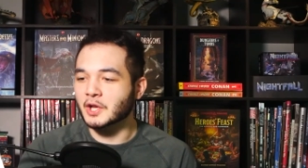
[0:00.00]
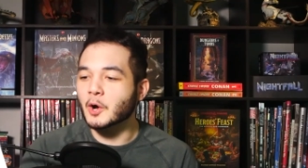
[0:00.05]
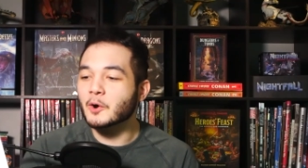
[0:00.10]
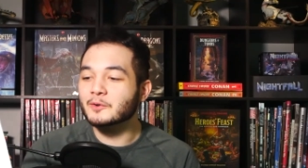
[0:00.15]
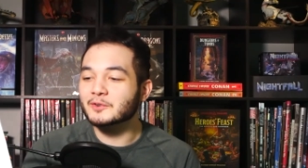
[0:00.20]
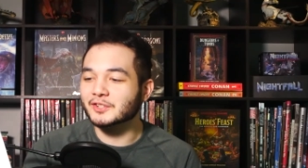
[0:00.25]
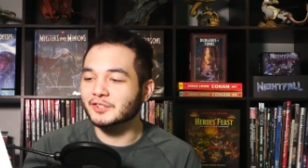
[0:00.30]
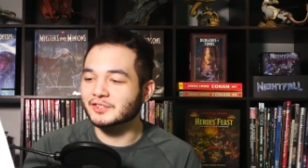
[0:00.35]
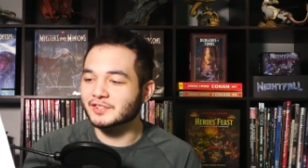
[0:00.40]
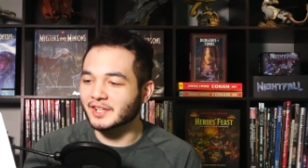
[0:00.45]

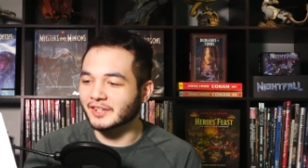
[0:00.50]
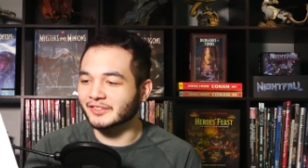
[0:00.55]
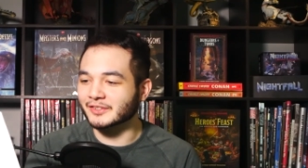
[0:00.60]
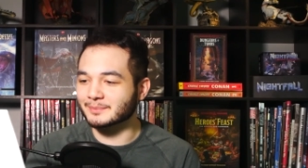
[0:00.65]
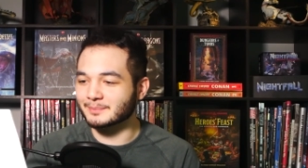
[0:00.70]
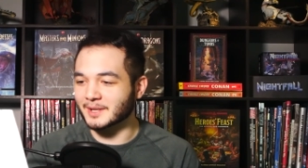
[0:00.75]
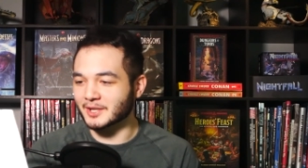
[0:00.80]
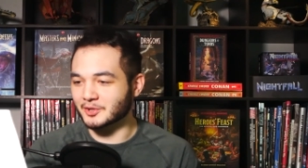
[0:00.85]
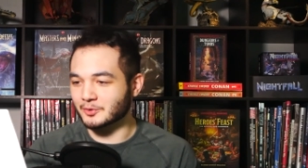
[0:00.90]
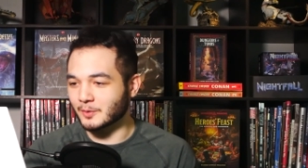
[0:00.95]
tone just
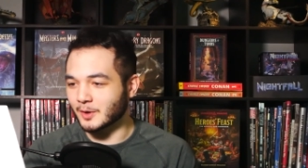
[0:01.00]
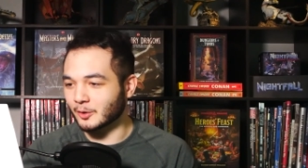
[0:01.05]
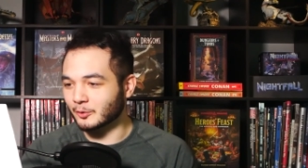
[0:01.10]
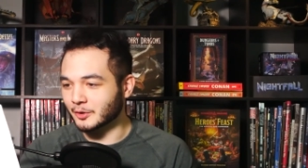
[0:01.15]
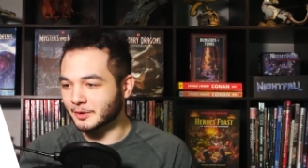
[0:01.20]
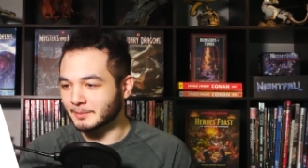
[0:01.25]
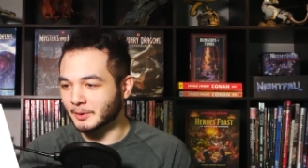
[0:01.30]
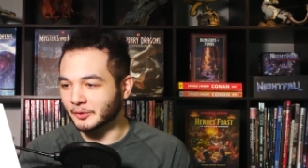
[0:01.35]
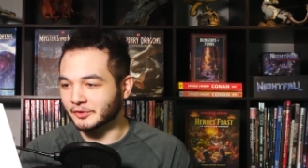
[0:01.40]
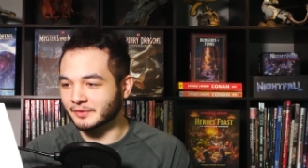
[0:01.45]
doesn't mesh
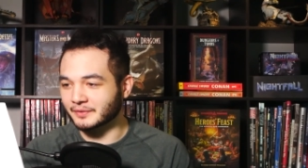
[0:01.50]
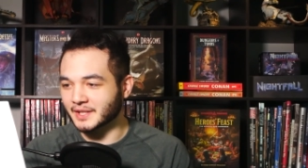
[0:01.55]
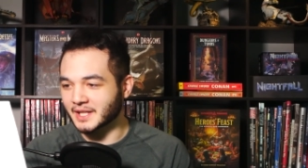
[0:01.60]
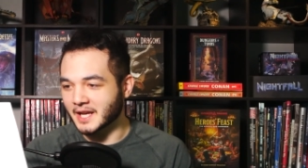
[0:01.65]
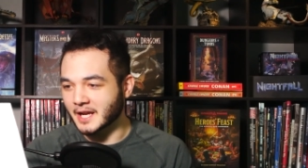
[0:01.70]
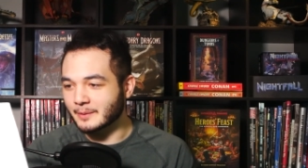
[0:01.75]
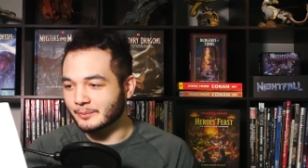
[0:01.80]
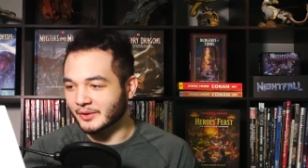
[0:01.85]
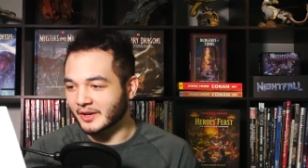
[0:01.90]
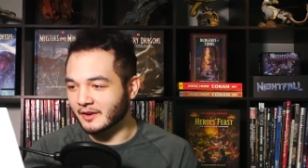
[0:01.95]
well with most of the
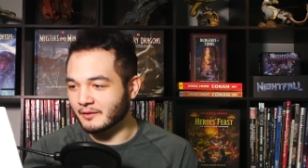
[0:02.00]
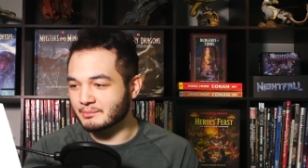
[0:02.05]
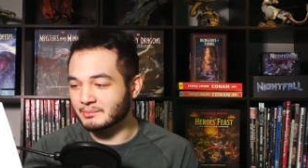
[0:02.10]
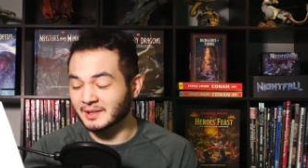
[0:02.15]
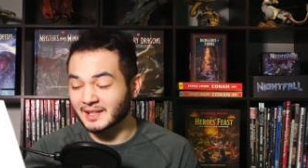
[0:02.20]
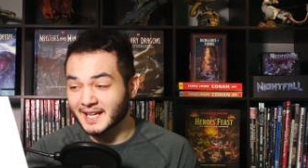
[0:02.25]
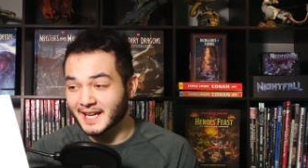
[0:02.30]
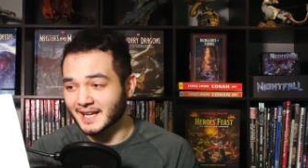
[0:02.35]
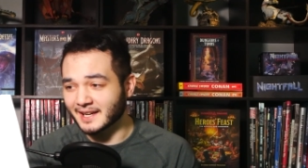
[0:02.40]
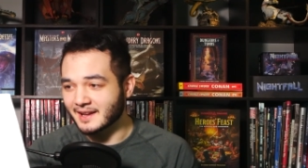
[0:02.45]
games I've
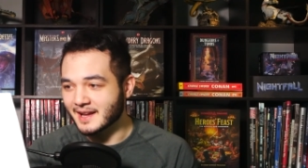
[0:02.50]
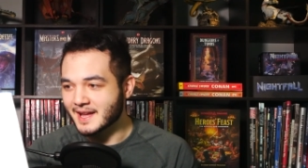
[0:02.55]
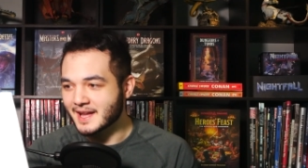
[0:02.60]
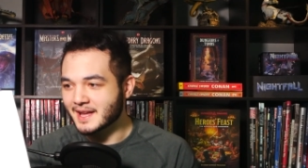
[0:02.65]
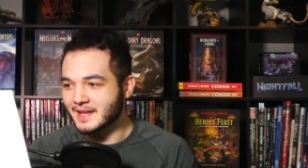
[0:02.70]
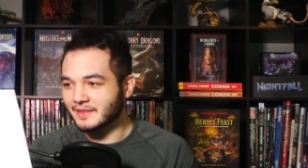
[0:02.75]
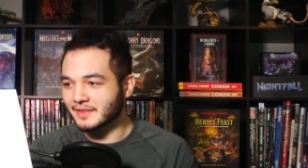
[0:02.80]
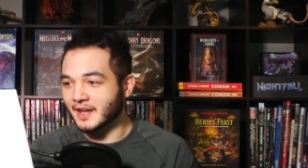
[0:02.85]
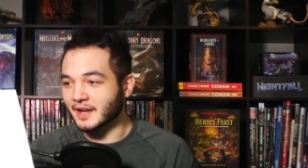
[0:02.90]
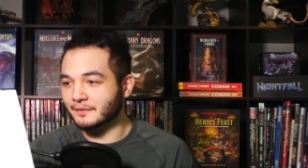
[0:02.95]
played.
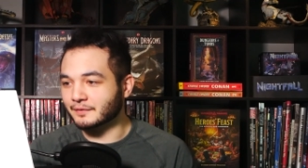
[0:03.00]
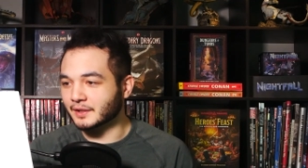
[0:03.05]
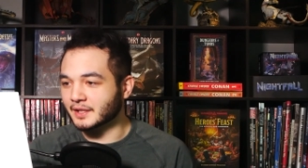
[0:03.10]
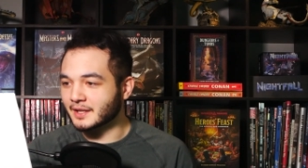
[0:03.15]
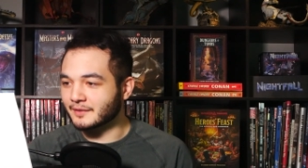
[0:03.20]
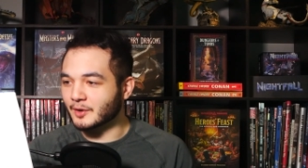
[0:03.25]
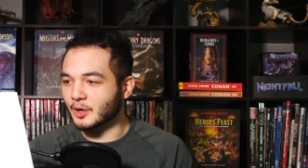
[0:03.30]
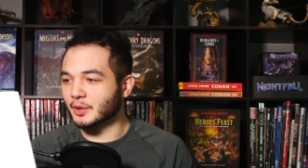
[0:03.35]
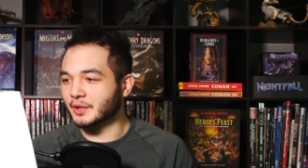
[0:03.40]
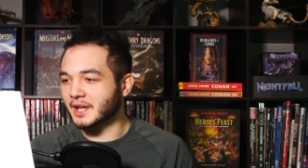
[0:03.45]

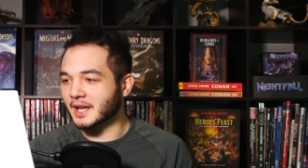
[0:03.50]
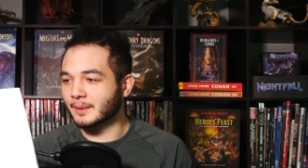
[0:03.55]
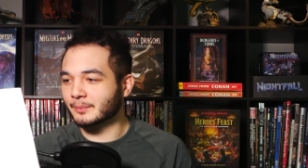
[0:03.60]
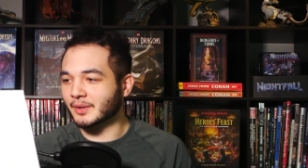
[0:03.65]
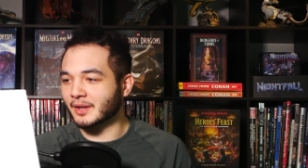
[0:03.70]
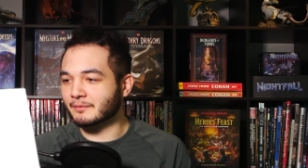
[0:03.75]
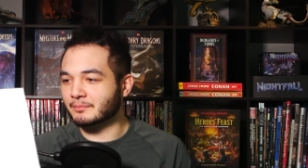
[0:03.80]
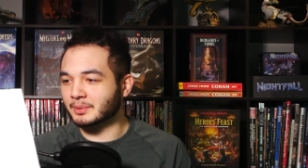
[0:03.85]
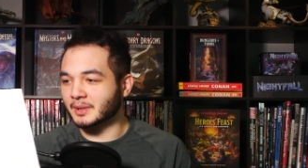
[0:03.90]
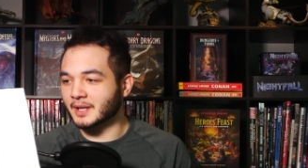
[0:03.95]
Thankfully, of all the
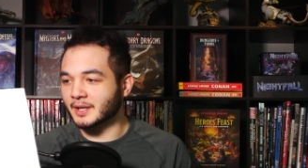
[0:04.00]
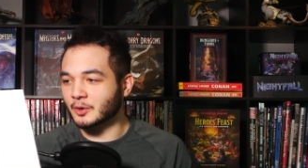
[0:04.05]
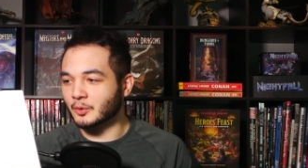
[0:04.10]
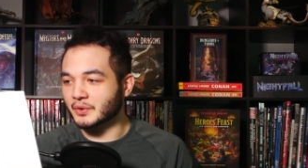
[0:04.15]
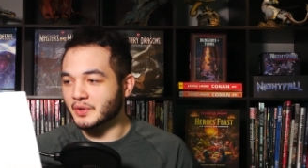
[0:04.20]
games I've played,